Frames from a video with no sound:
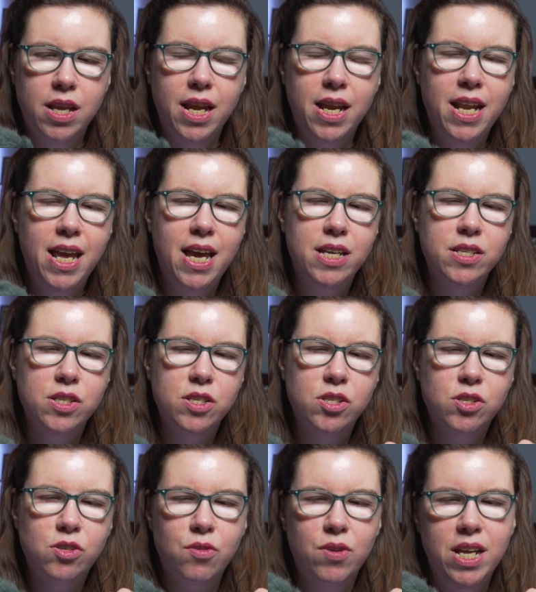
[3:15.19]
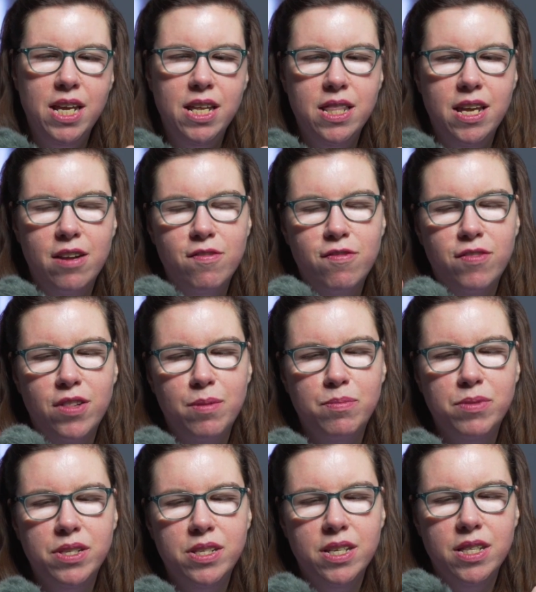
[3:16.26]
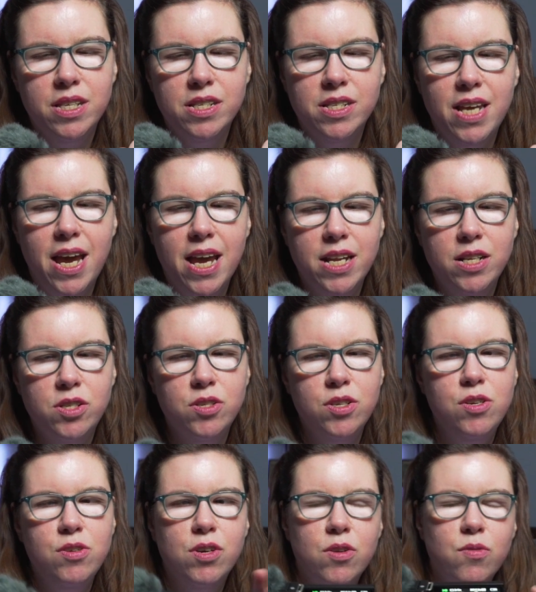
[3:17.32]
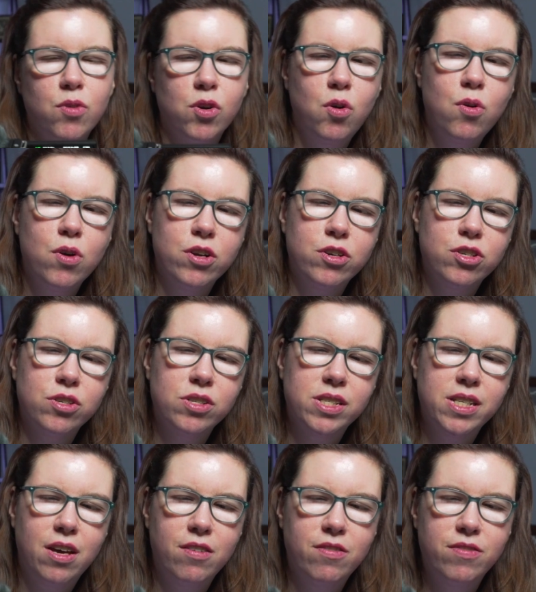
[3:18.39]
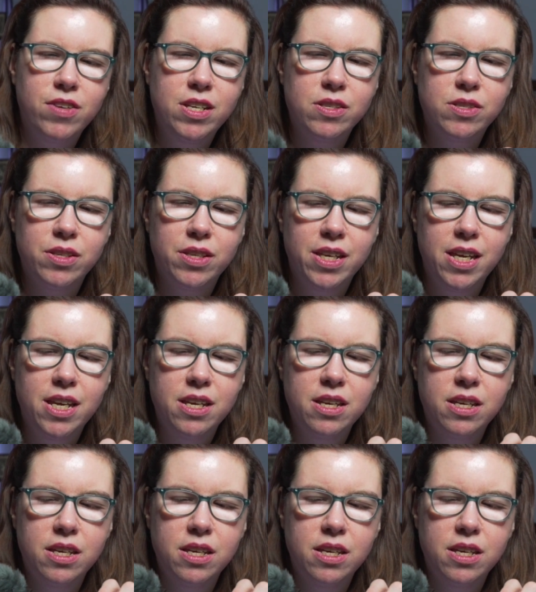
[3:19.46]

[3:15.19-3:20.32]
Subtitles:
It has a screen that flips to the side so you can record yourself easily,